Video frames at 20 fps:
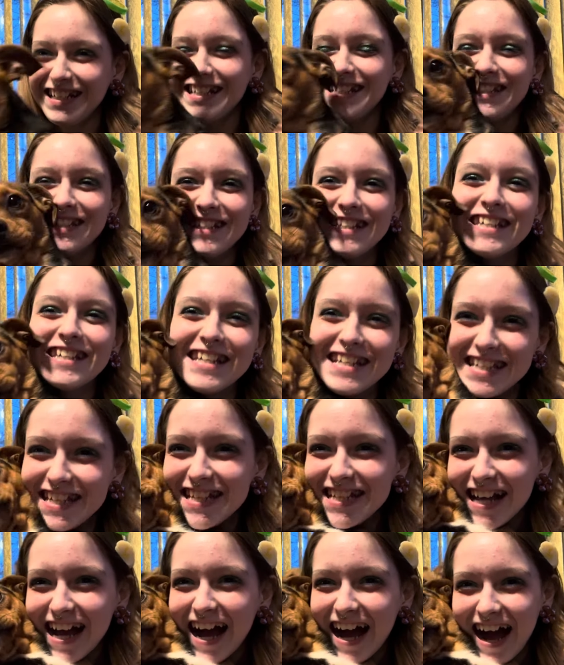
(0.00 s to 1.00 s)
So did
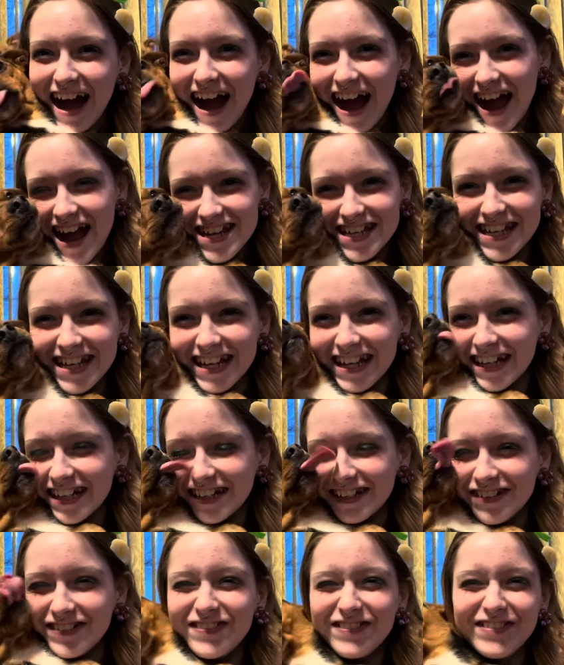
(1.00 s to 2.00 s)
are you?
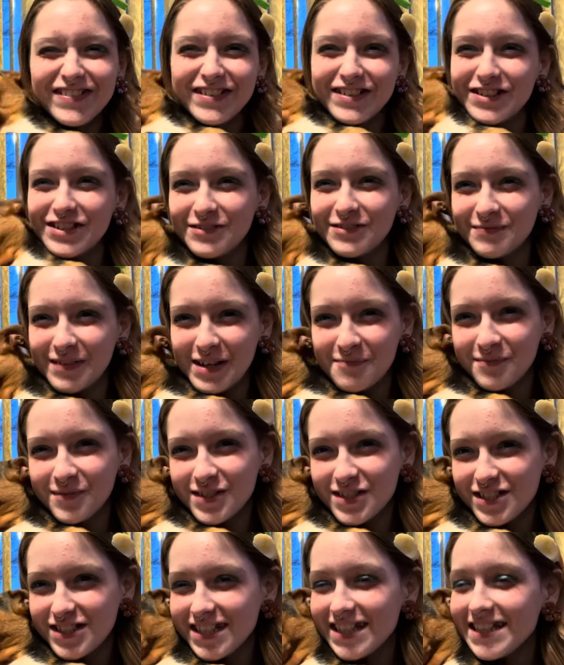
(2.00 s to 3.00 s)
Here's my
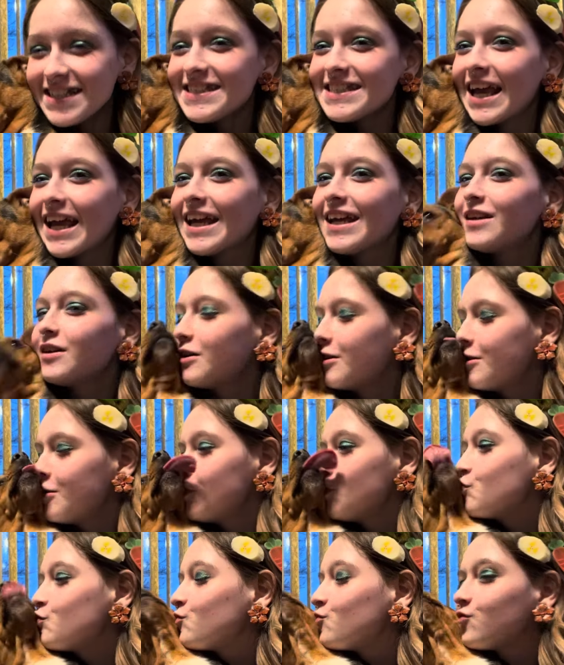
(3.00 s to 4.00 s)
mushy potato.
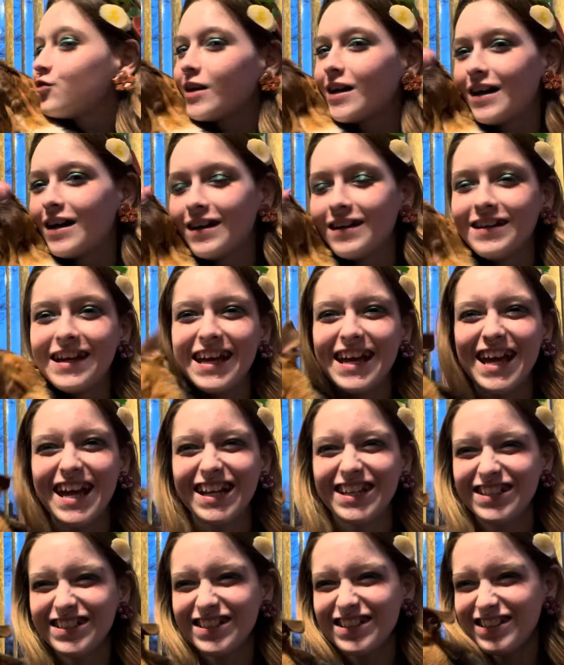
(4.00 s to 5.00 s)
And
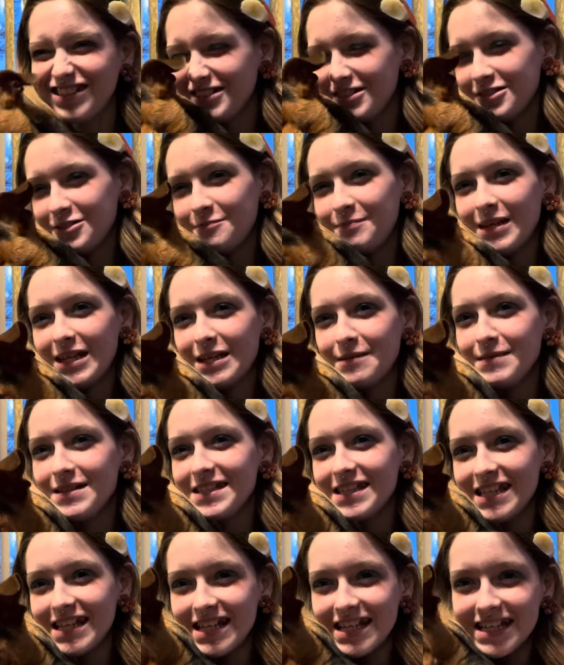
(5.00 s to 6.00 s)
here's baby
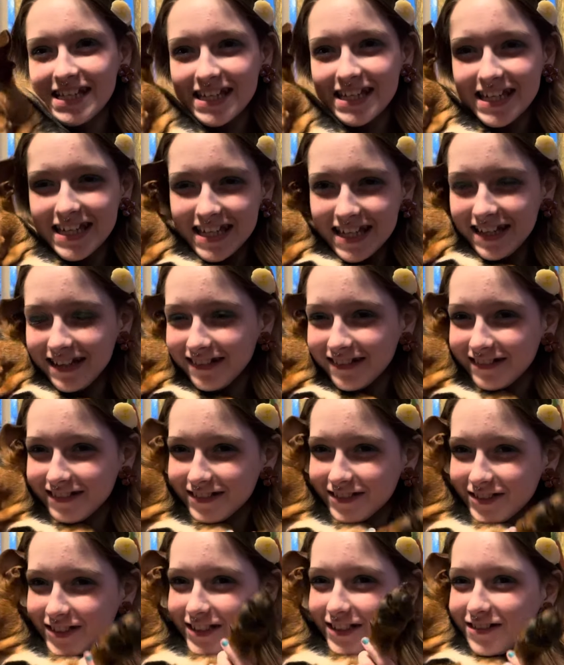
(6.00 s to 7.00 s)
Dinky.
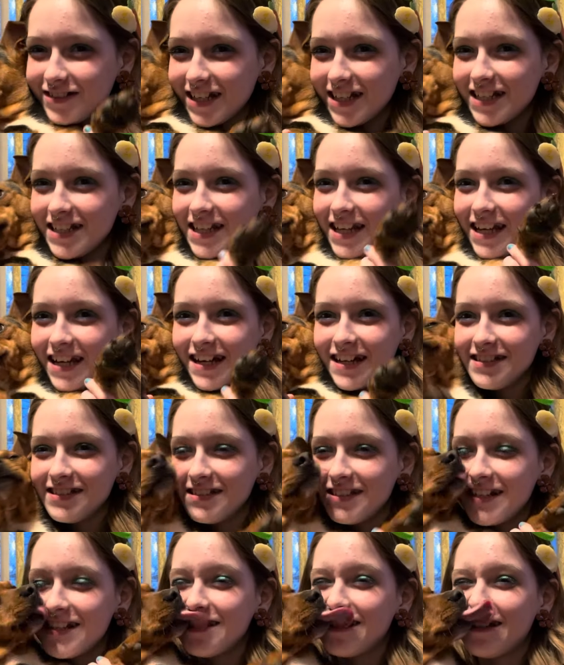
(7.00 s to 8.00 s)
She knows how to dance.
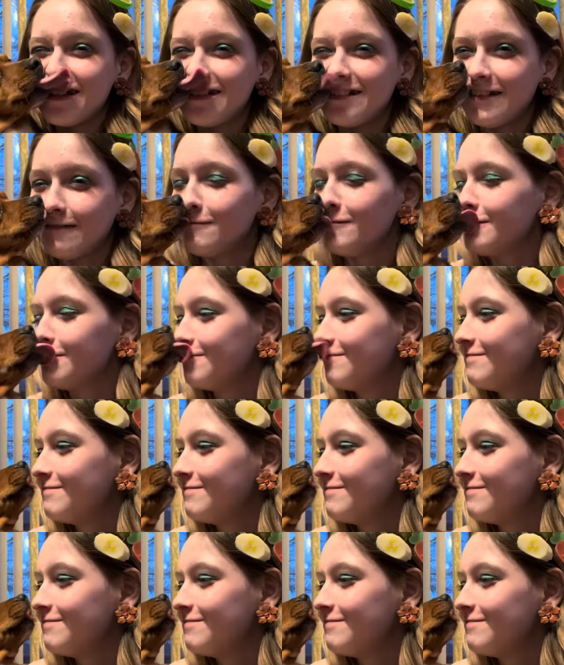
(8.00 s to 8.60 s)
Dance, dance, dance.